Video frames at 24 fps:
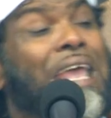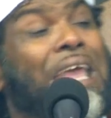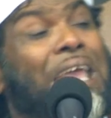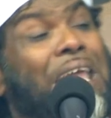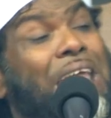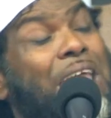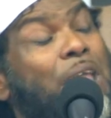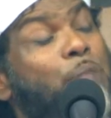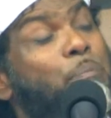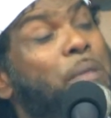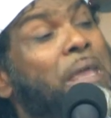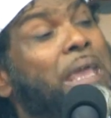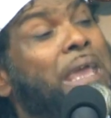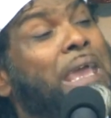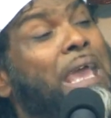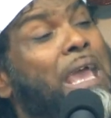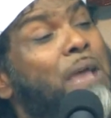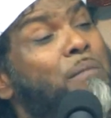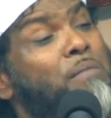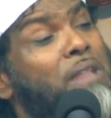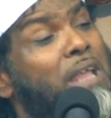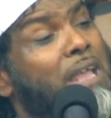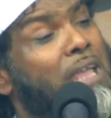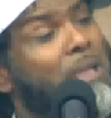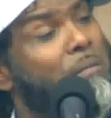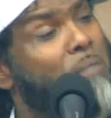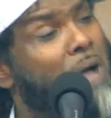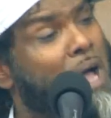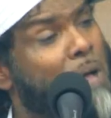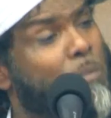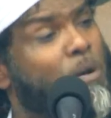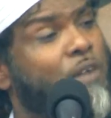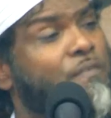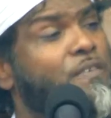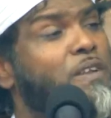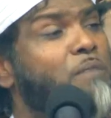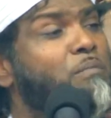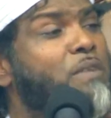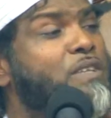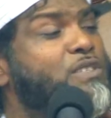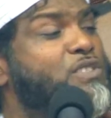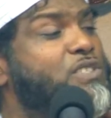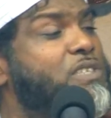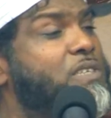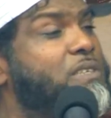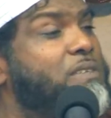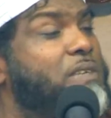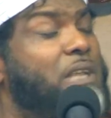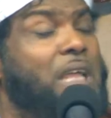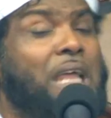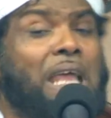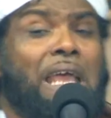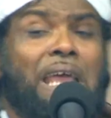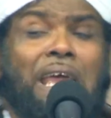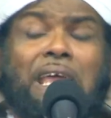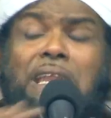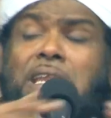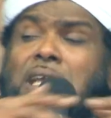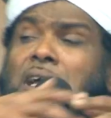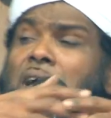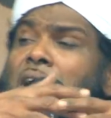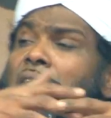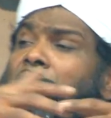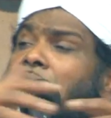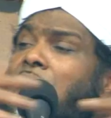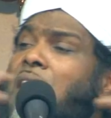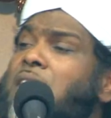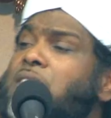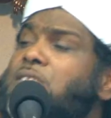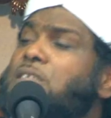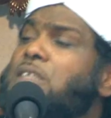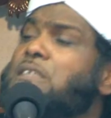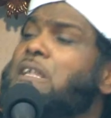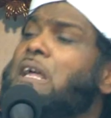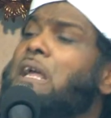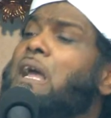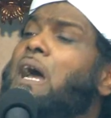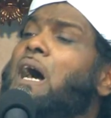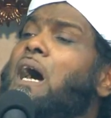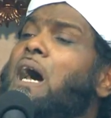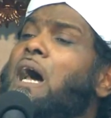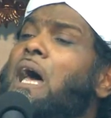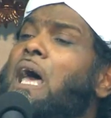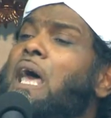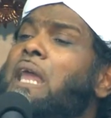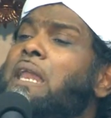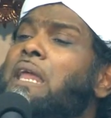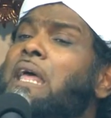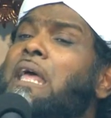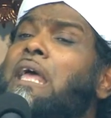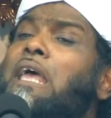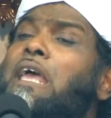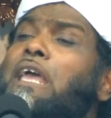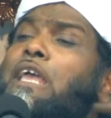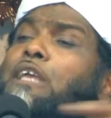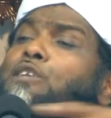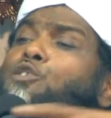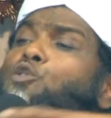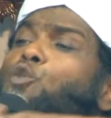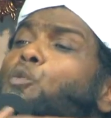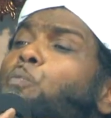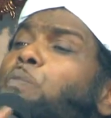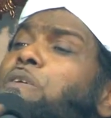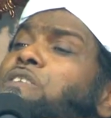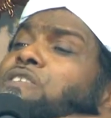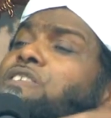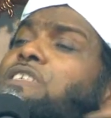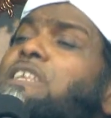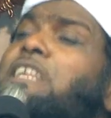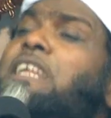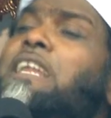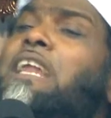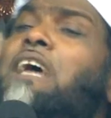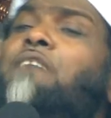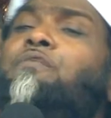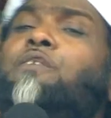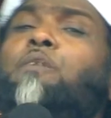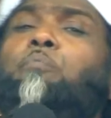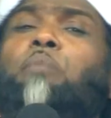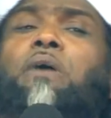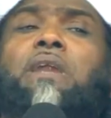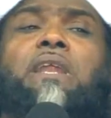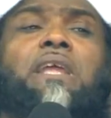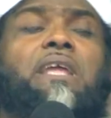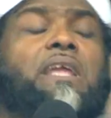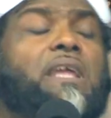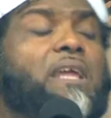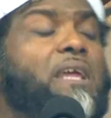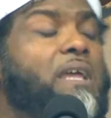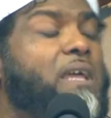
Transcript: He became the Imam of the Masjid. In the class that I had, he superseded everybody.